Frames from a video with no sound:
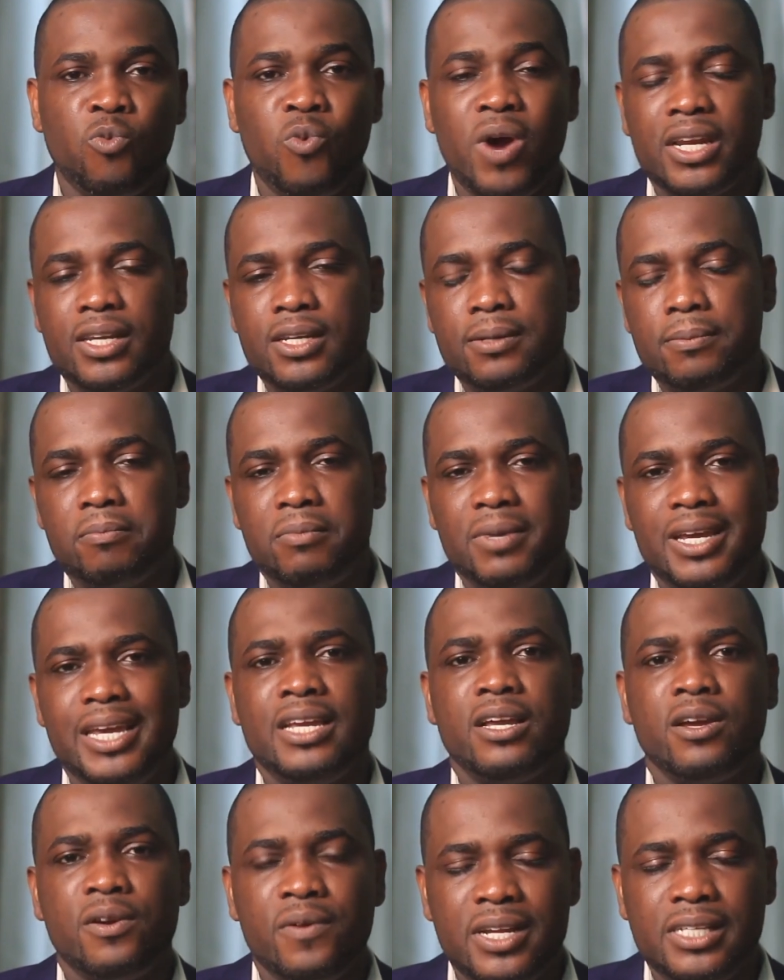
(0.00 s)
One,
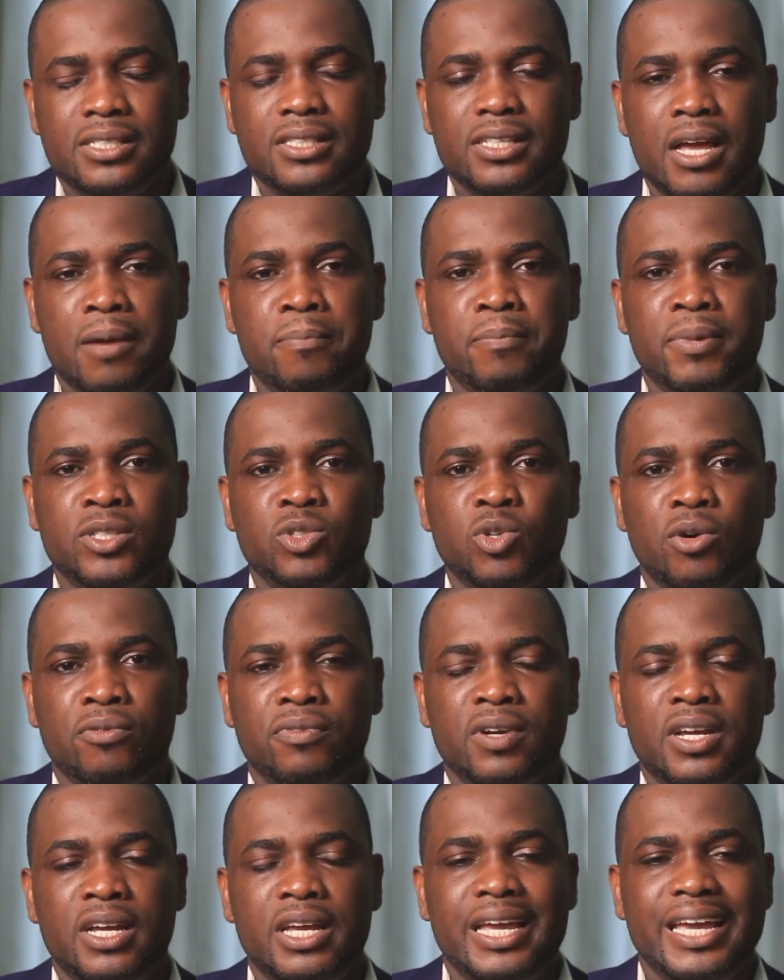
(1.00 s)
it creates a bit
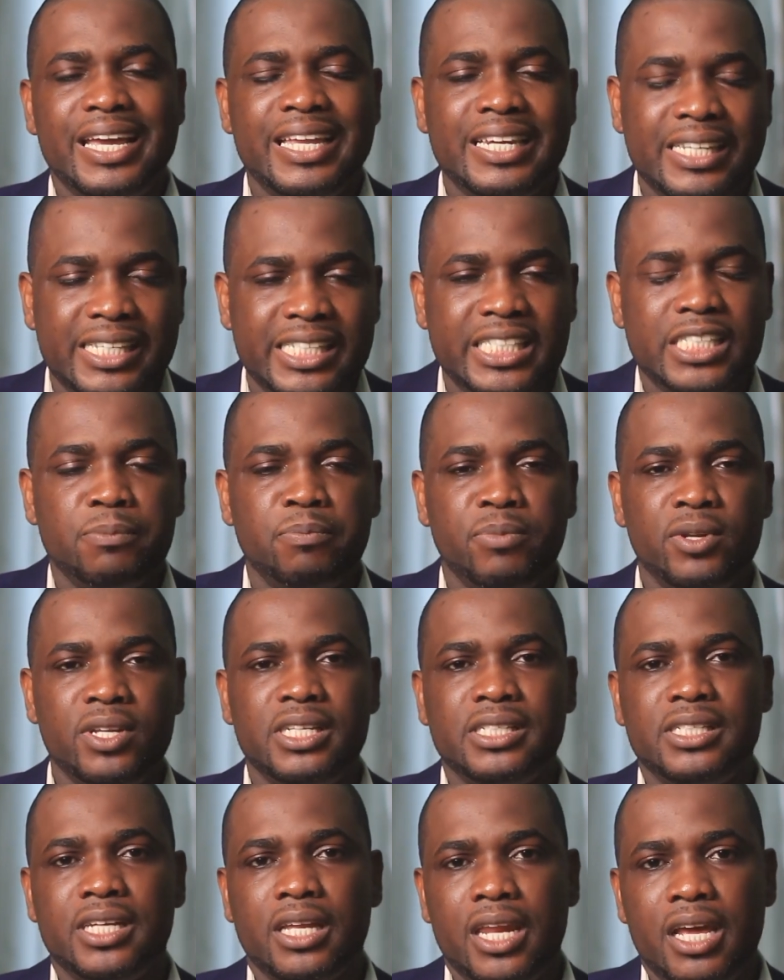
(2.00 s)
of indiscipline
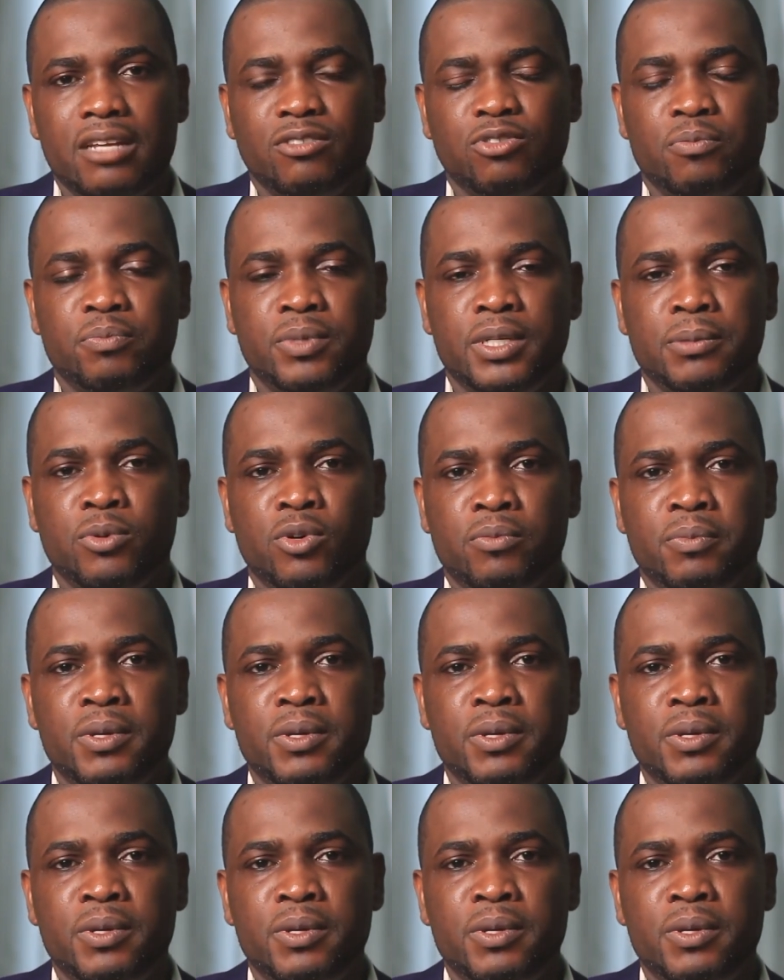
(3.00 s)
in their lives for people.